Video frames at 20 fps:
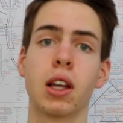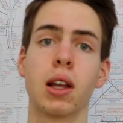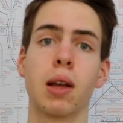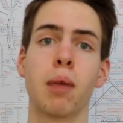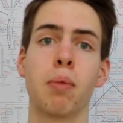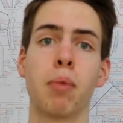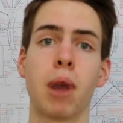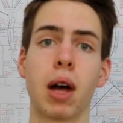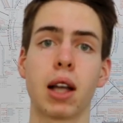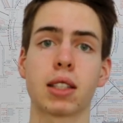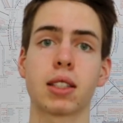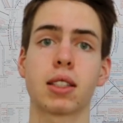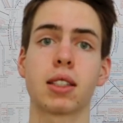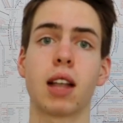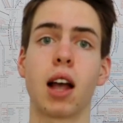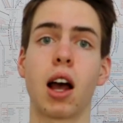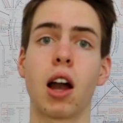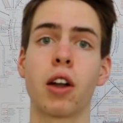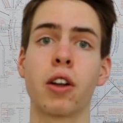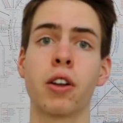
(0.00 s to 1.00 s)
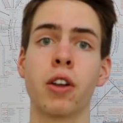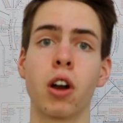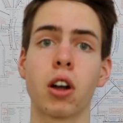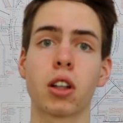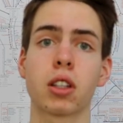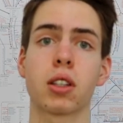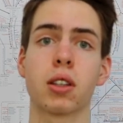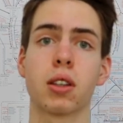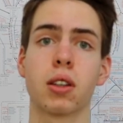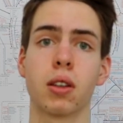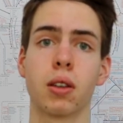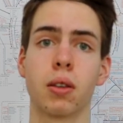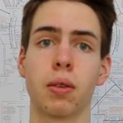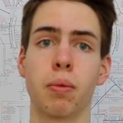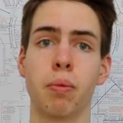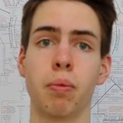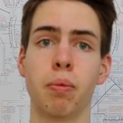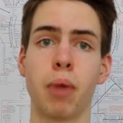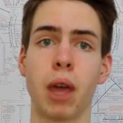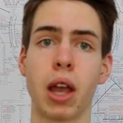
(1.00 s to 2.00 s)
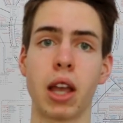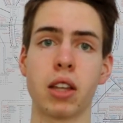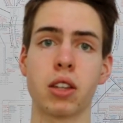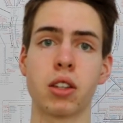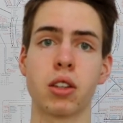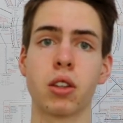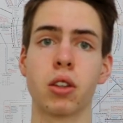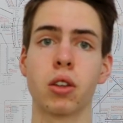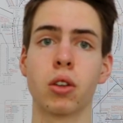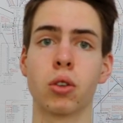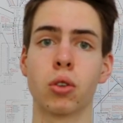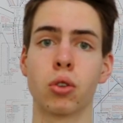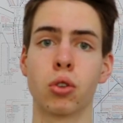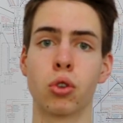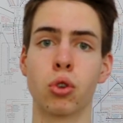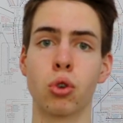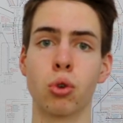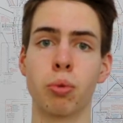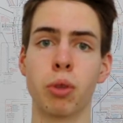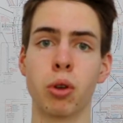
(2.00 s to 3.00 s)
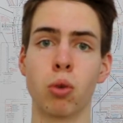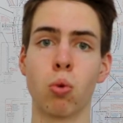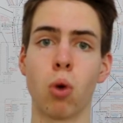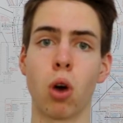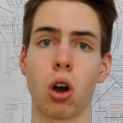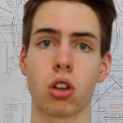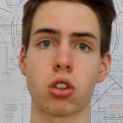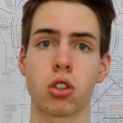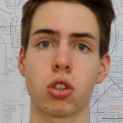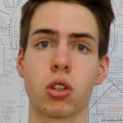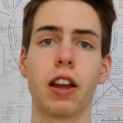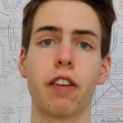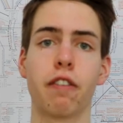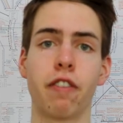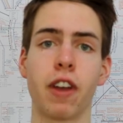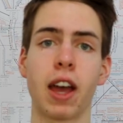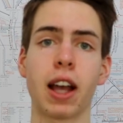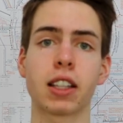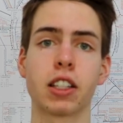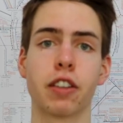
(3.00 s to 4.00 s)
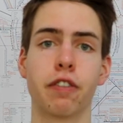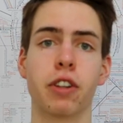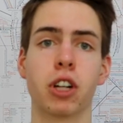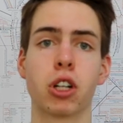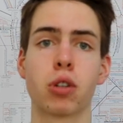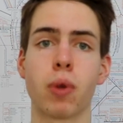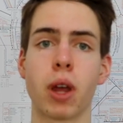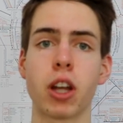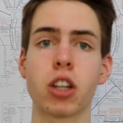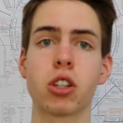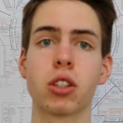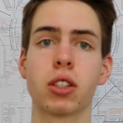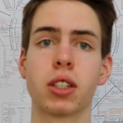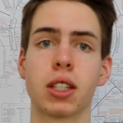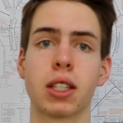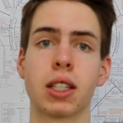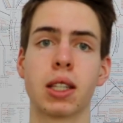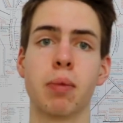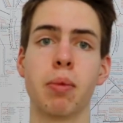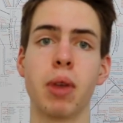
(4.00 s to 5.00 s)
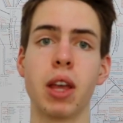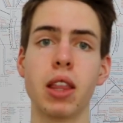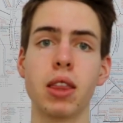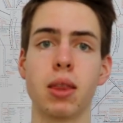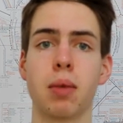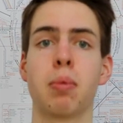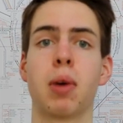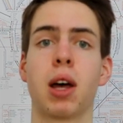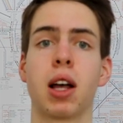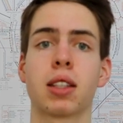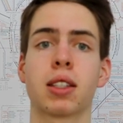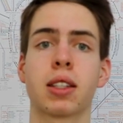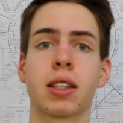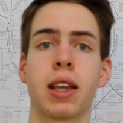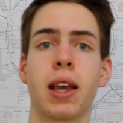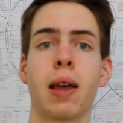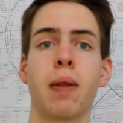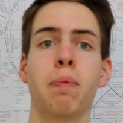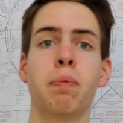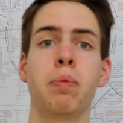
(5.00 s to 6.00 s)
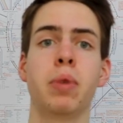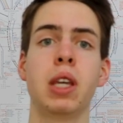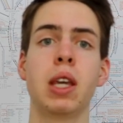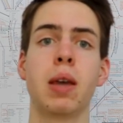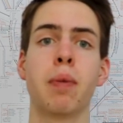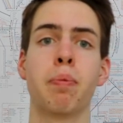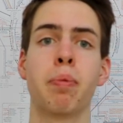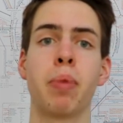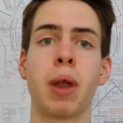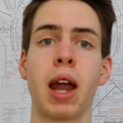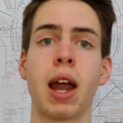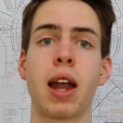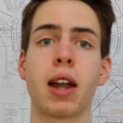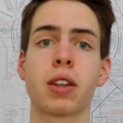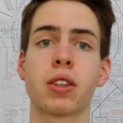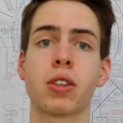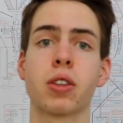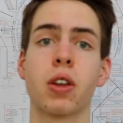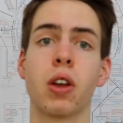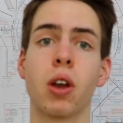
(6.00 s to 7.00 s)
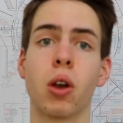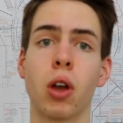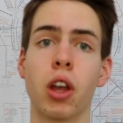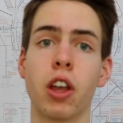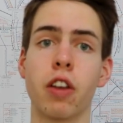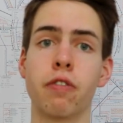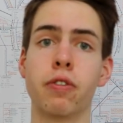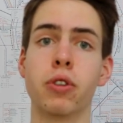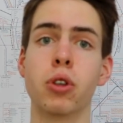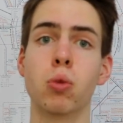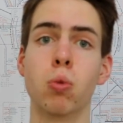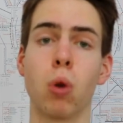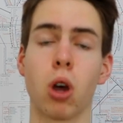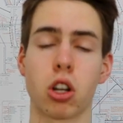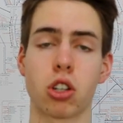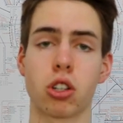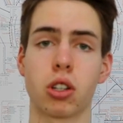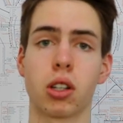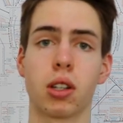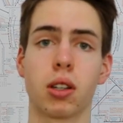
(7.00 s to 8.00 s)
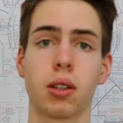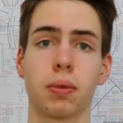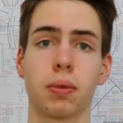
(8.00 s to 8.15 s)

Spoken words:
masks are not made to be washed. In fact, the filtration system in the mask can be impaired if you wash it.